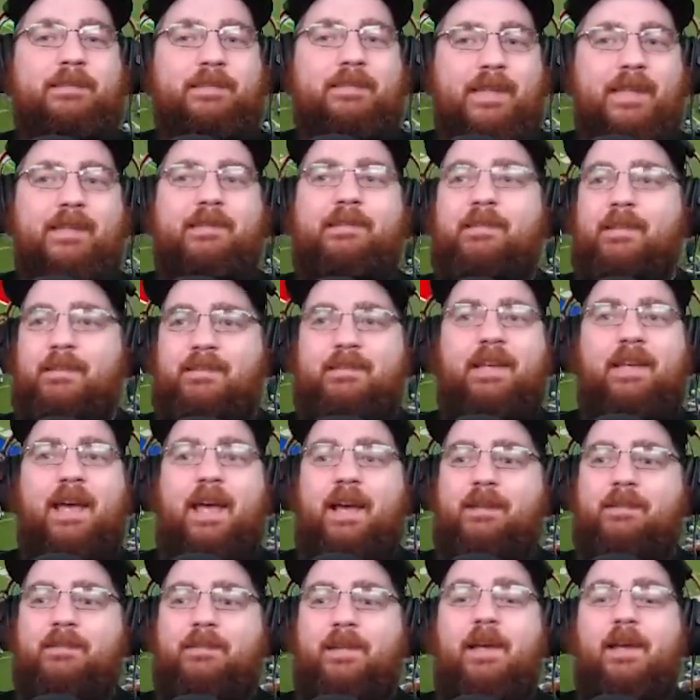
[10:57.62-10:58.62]
6 to
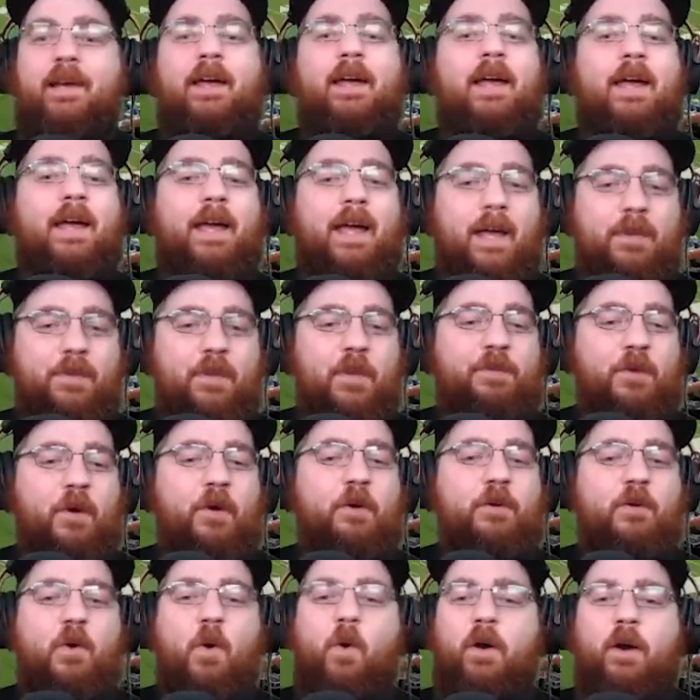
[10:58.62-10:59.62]
6 in the
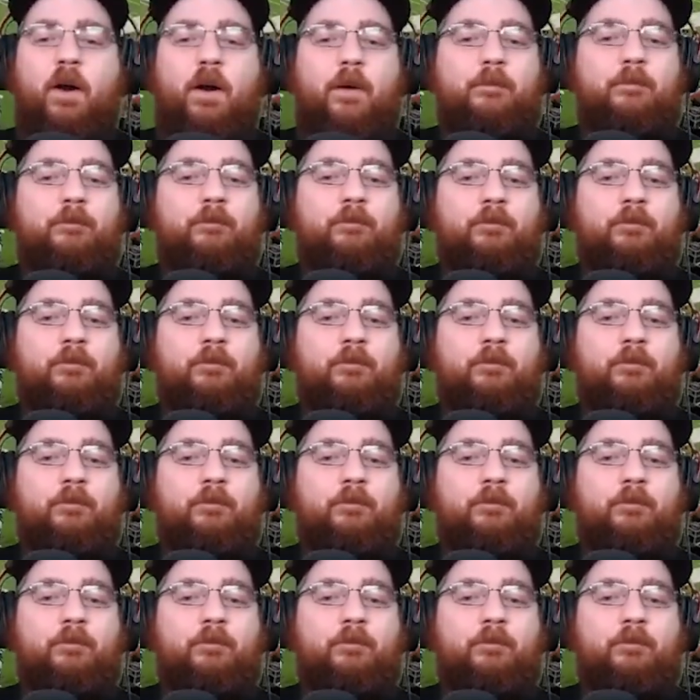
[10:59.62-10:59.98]
third quarter.